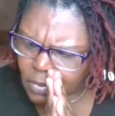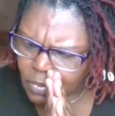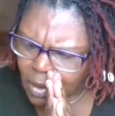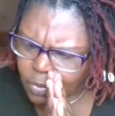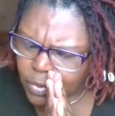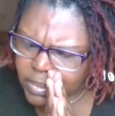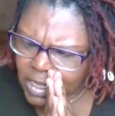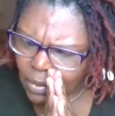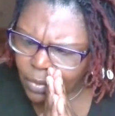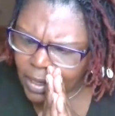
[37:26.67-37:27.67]
What was
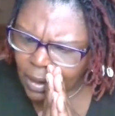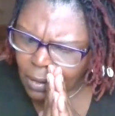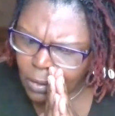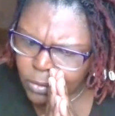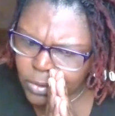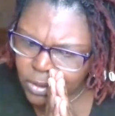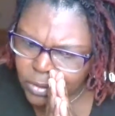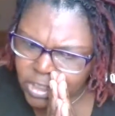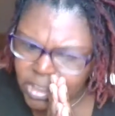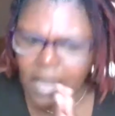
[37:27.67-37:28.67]
going on? Do
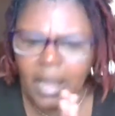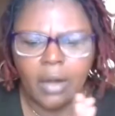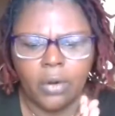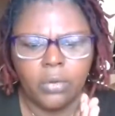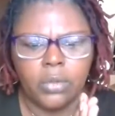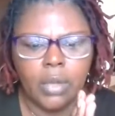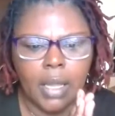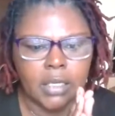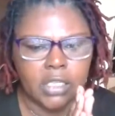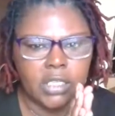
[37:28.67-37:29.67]
share. Oh, you
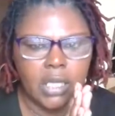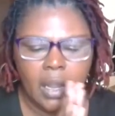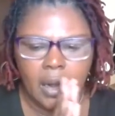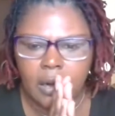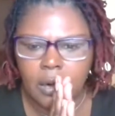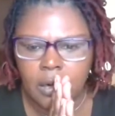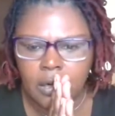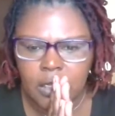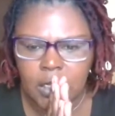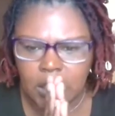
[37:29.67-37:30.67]
got to share, girl.